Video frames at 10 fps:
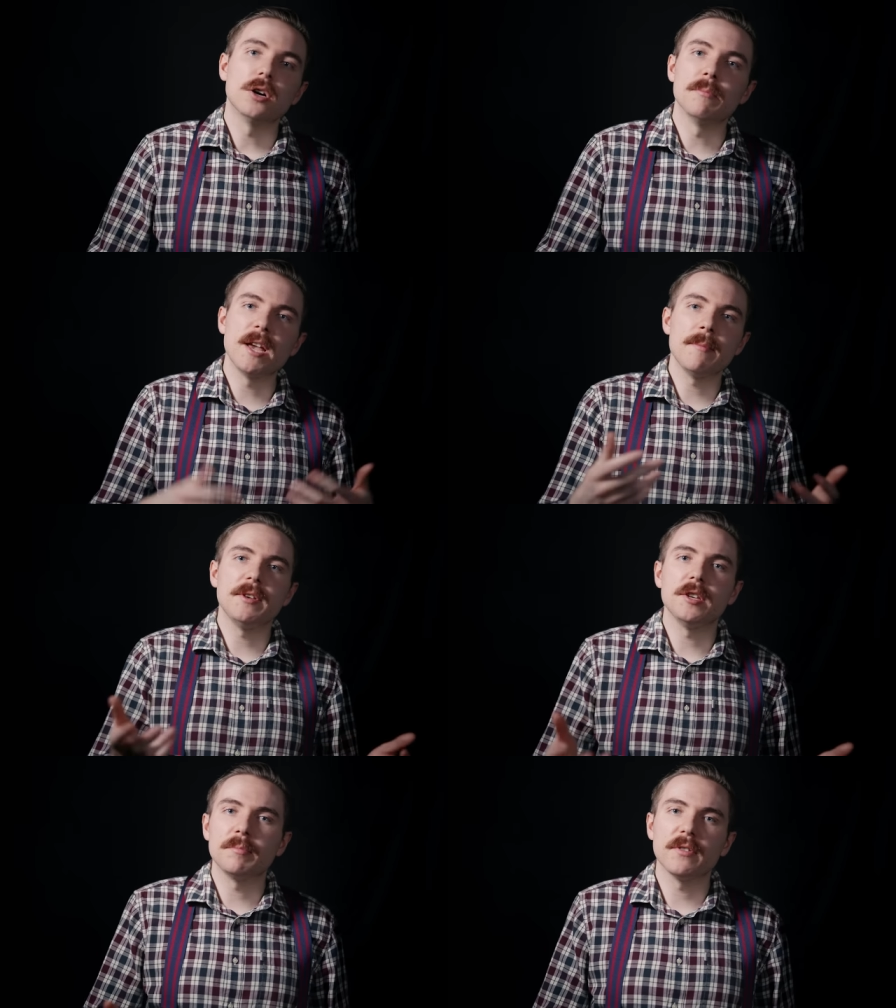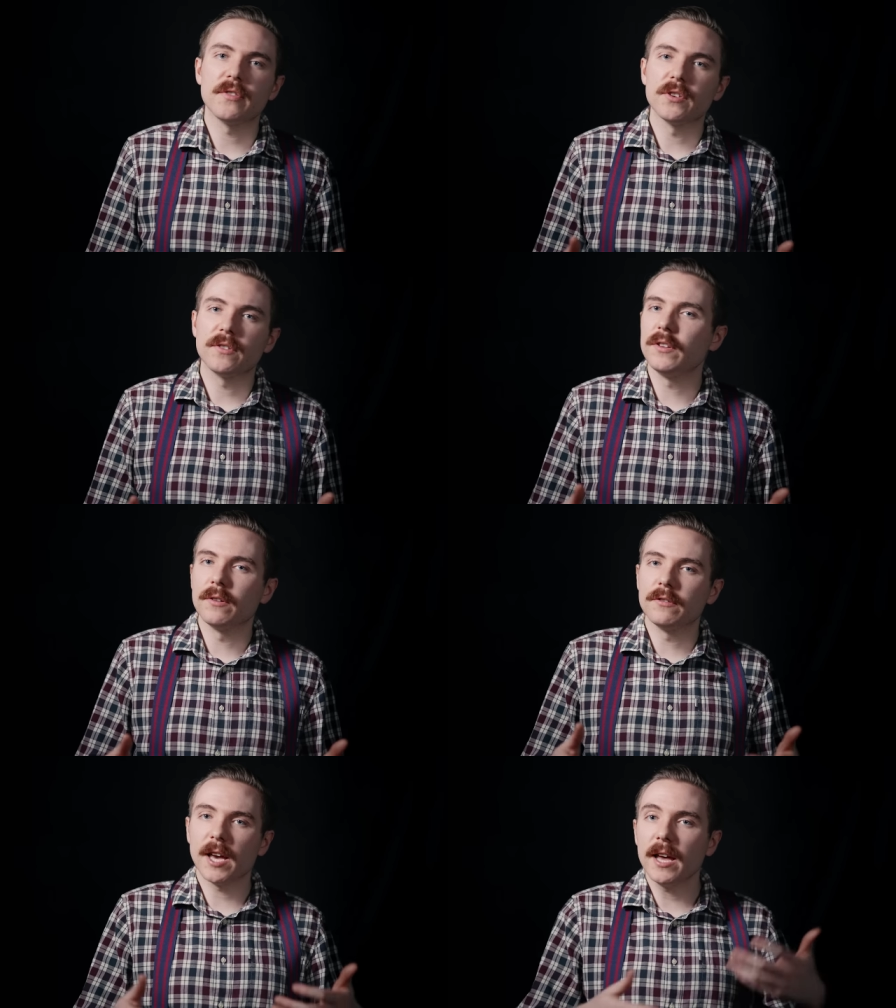Or maybe you prefer to
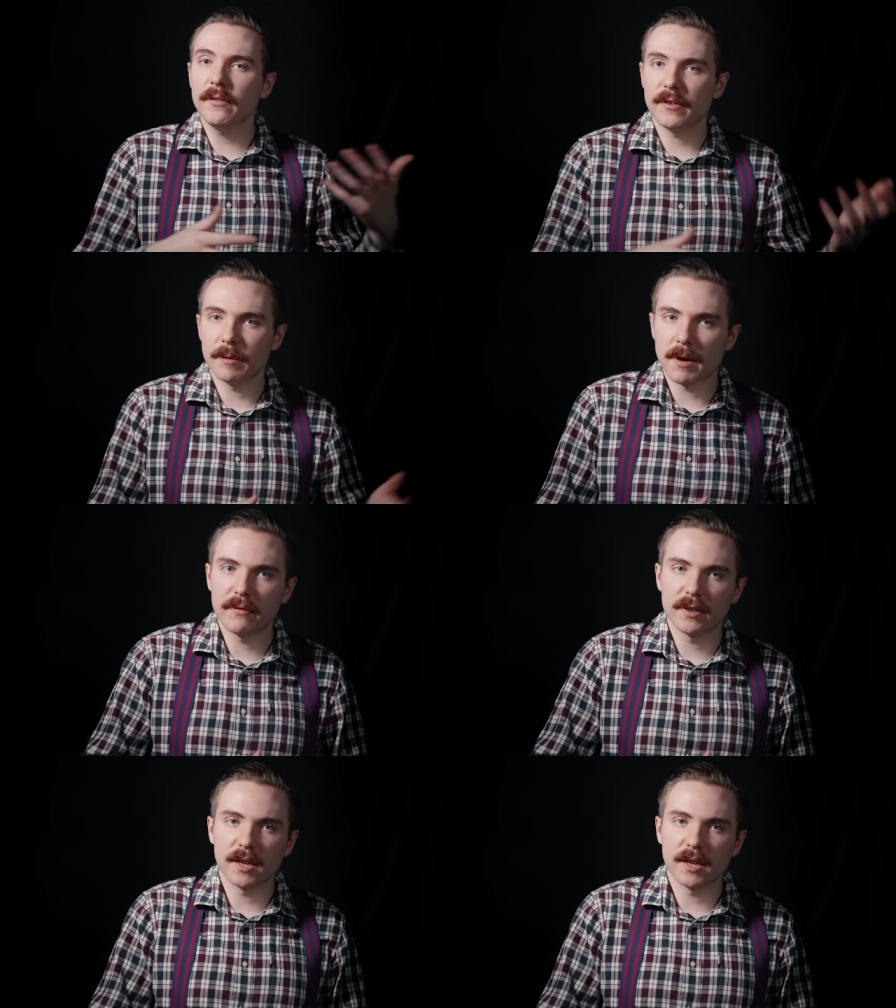use a healthier method